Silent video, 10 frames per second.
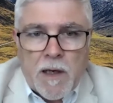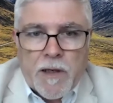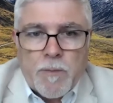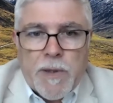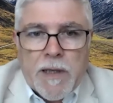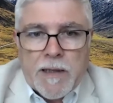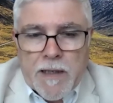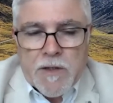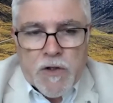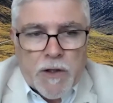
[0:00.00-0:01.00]
I think completed
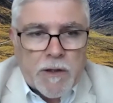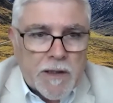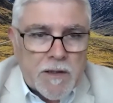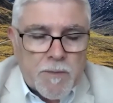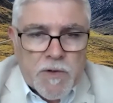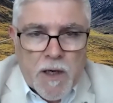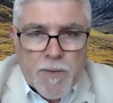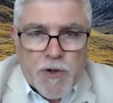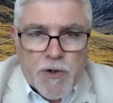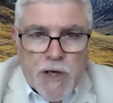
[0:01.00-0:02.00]
internally sometime
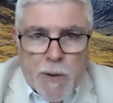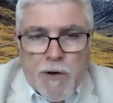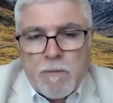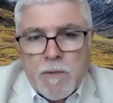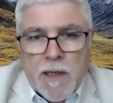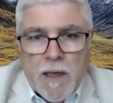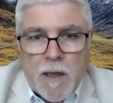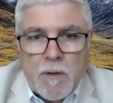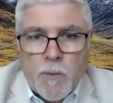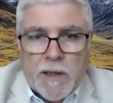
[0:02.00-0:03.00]
in January.
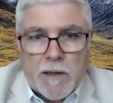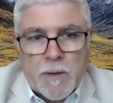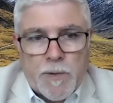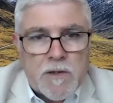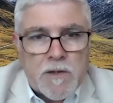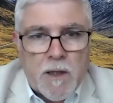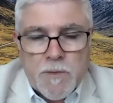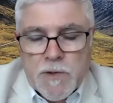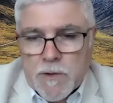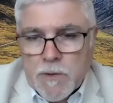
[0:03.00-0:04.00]
Uh, we need a little bit of
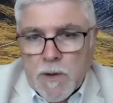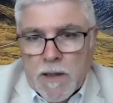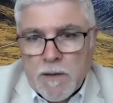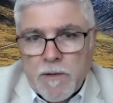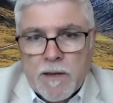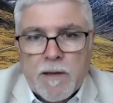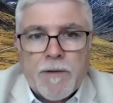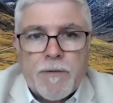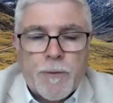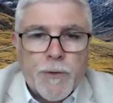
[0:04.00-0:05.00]
time to uh, think
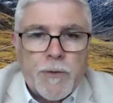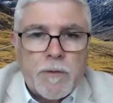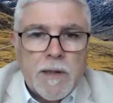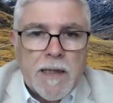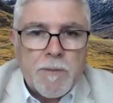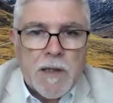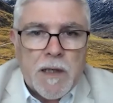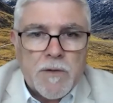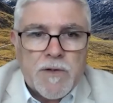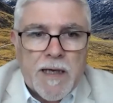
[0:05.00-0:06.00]
that through um, and
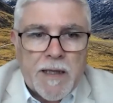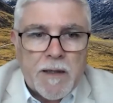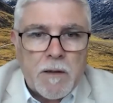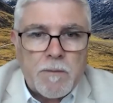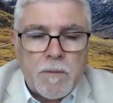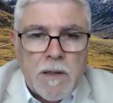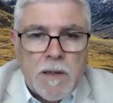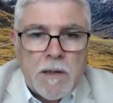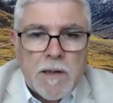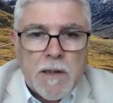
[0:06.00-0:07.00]
understand the,
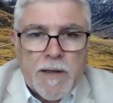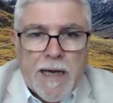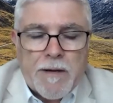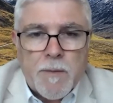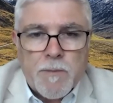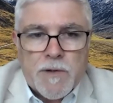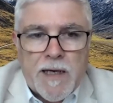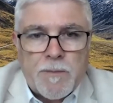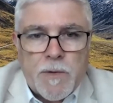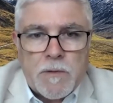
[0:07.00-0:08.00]
you know, the outcomes of
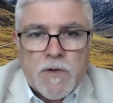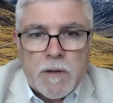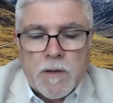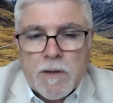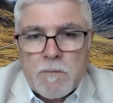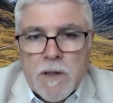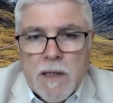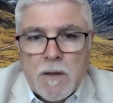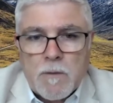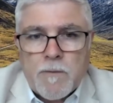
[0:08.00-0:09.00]
that, but certainly
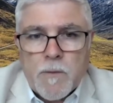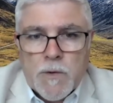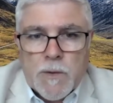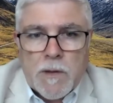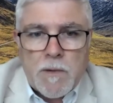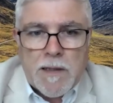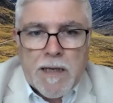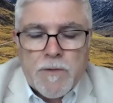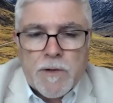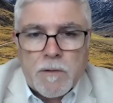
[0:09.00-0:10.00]
uh, look forward to uh,
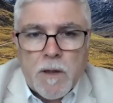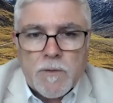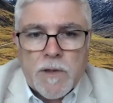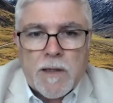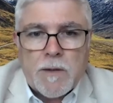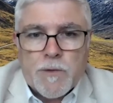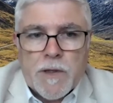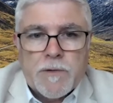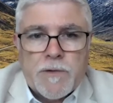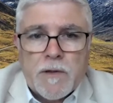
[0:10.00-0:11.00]
announcing those key
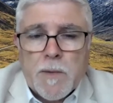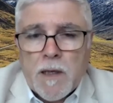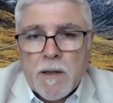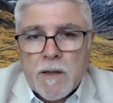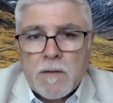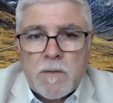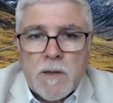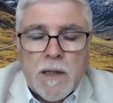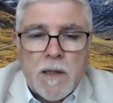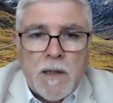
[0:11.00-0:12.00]
results to the market,
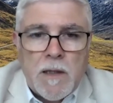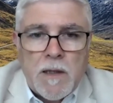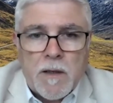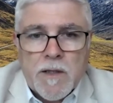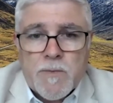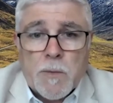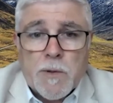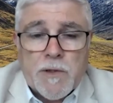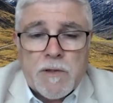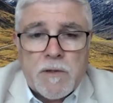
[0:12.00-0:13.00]
I guess
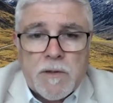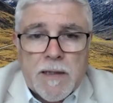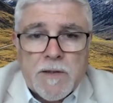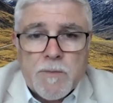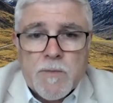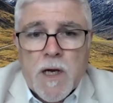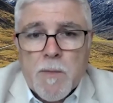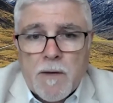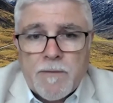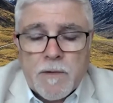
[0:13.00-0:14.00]
probably just
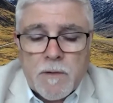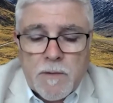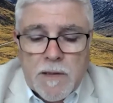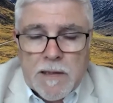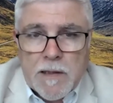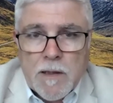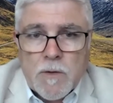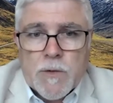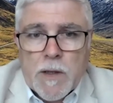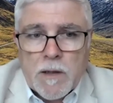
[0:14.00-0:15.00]
sometime after the
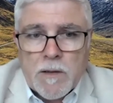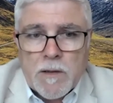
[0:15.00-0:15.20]
Australia